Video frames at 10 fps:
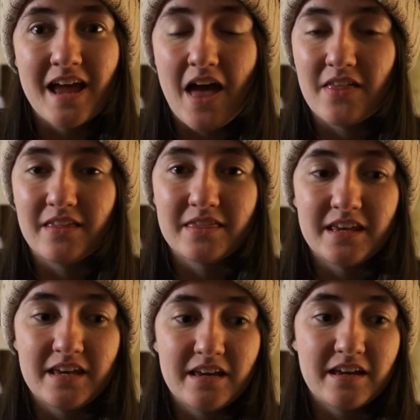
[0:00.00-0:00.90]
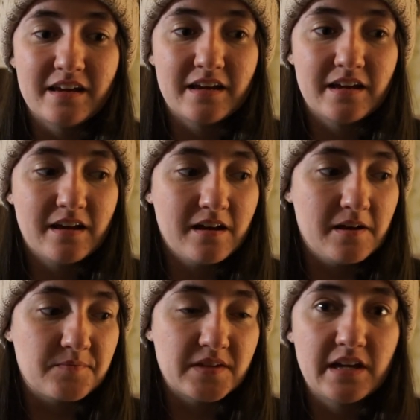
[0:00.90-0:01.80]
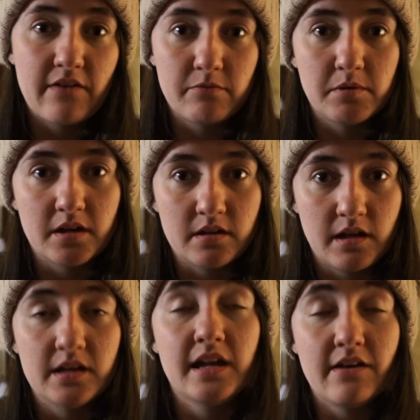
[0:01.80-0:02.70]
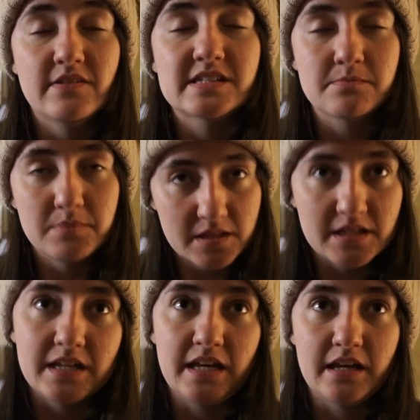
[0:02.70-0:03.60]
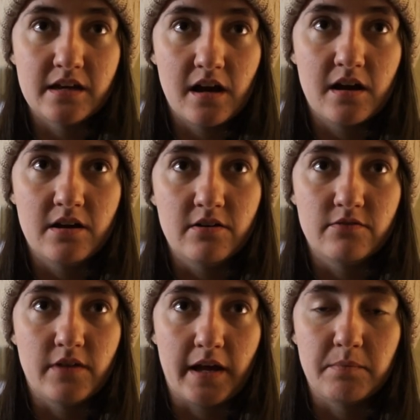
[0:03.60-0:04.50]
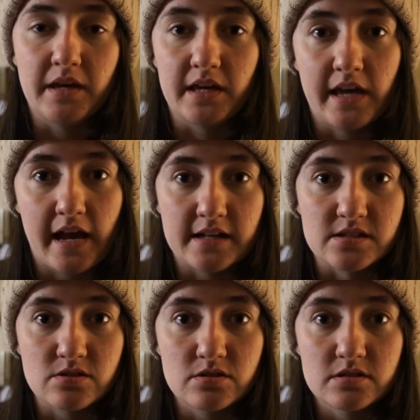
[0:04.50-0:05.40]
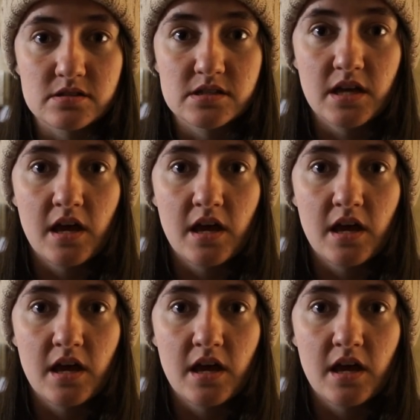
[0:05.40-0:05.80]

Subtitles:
And then the inevitability of like being canceled